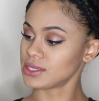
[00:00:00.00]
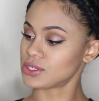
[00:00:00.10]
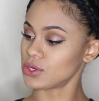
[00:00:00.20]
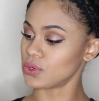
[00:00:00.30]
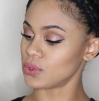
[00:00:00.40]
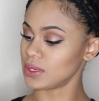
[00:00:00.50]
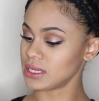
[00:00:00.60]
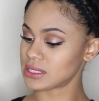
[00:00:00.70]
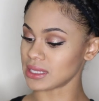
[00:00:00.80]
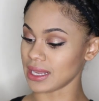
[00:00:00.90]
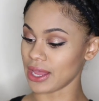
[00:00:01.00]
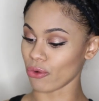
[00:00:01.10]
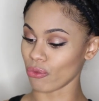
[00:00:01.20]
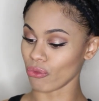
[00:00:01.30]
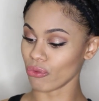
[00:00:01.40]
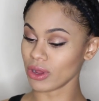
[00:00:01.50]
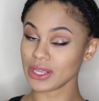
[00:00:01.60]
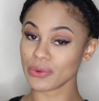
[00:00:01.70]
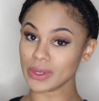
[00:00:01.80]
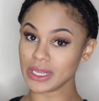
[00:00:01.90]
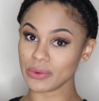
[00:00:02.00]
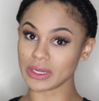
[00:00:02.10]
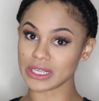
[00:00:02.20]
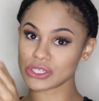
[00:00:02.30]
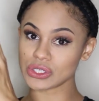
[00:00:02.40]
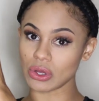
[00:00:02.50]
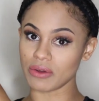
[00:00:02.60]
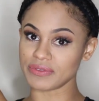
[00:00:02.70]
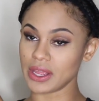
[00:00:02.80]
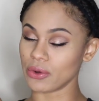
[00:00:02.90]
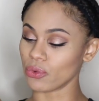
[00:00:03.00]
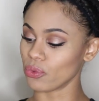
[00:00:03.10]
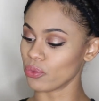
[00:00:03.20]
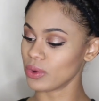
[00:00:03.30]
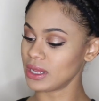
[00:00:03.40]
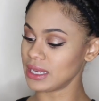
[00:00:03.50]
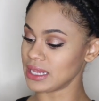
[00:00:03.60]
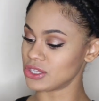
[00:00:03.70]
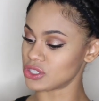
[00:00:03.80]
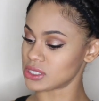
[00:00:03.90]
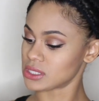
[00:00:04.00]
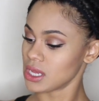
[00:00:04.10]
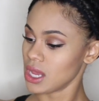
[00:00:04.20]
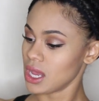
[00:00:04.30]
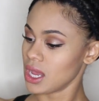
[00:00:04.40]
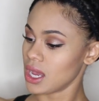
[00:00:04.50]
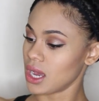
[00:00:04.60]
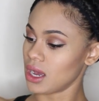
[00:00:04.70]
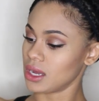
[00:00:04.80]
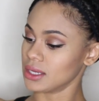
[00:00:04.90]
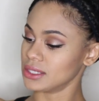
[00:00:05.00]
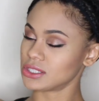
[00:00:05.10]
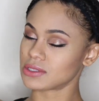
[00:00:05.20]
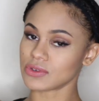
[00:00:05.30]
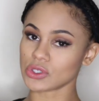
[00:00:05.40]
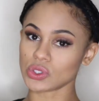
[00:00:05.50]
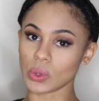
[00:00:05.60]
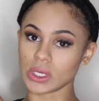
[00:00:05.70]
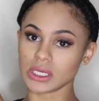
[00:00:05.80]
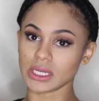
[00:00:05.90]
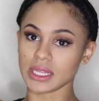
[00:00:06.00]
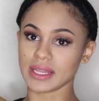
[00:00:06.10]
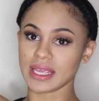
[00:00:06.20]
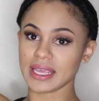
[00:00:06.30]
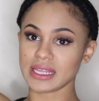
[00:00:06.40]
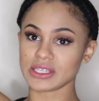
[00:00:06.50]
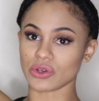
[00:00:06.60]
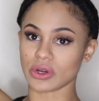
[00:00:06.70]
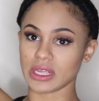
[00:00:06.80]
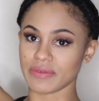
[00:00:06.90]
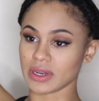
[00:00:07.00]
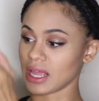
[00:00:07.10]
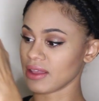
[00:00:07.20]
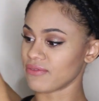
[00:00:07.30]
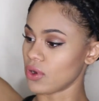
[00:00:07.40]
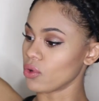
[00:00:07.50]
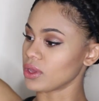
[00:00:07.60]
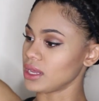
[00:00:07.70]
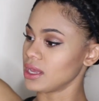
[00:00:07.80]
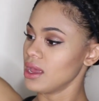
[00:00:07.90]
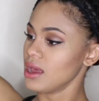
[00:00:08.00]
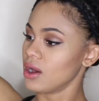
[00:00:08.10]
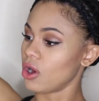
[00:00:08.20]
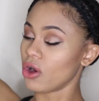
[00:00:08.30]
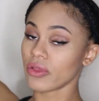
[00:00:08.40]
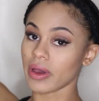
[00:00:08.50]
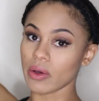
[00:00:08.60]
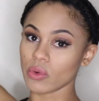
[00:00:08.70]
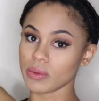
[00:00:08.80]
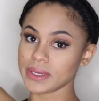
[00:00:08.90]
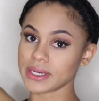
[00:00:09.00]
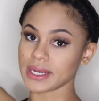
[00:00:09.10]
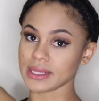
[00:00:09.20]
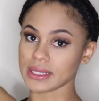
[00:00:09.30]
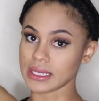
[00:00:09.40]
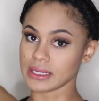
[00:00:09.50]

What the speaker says: So it's like really soft and really just, it just feels so good, and the ends aren't even like funky, although I will be cutting the